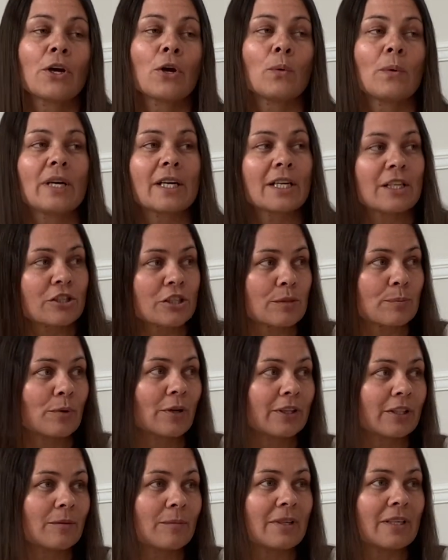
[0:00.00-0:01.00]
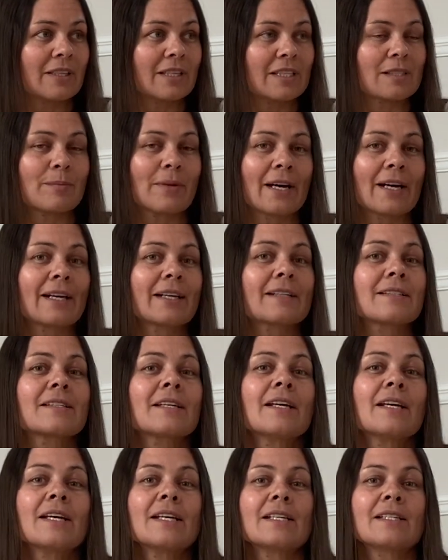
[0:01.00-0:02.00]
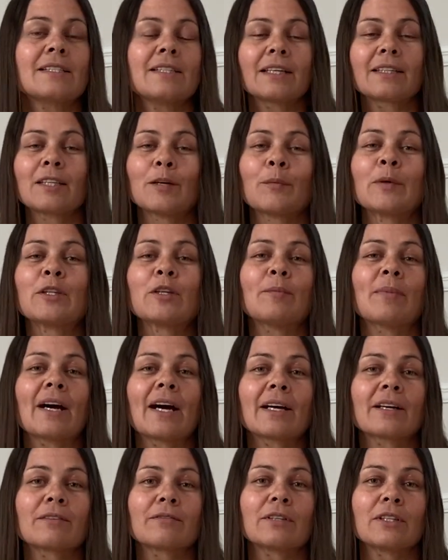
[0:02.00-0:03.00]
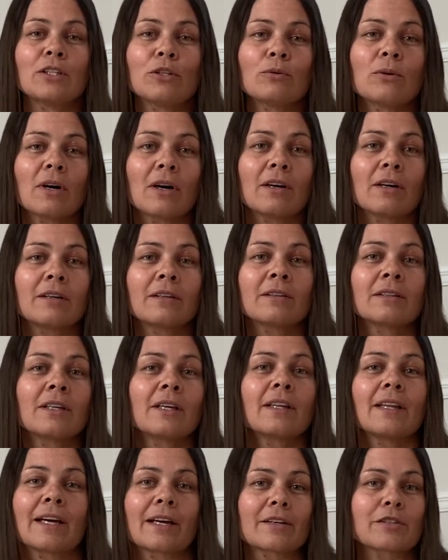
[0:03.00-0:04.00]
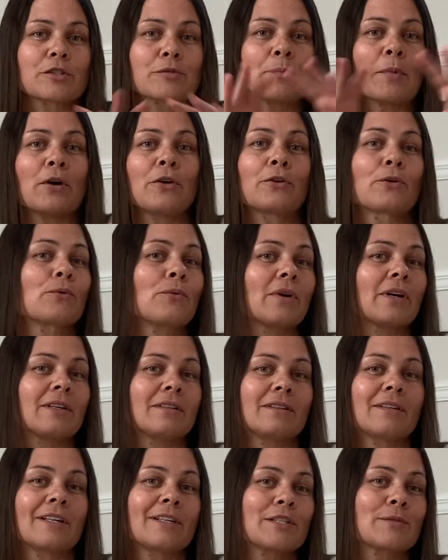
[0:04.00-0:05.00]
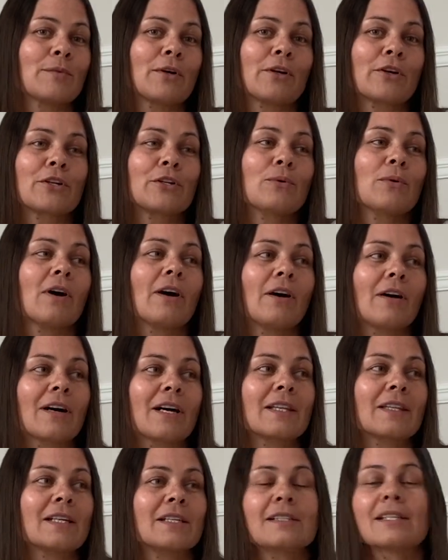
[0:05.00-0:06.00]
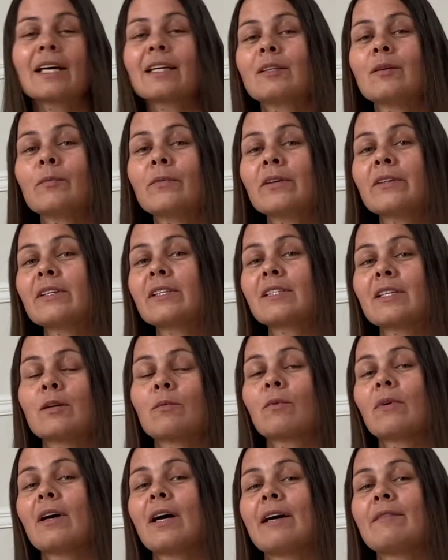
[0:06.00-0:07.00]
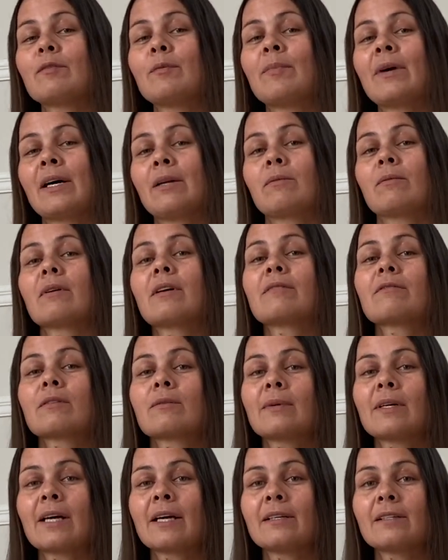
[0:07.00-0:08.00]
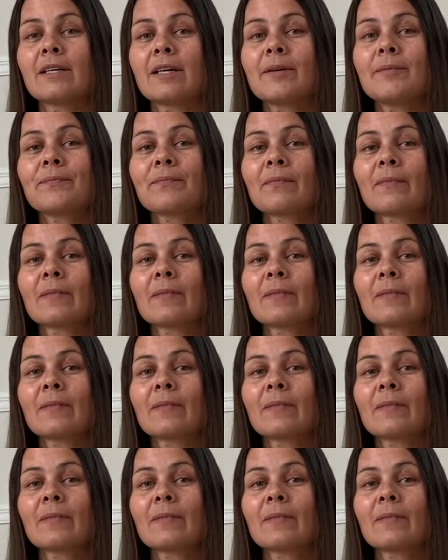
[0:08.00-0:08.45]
we can just put them in these bags, stick them in the back of a U-Haul, like a smaller U-Haul, and then take them with us and we'll have a bed wherever we end up.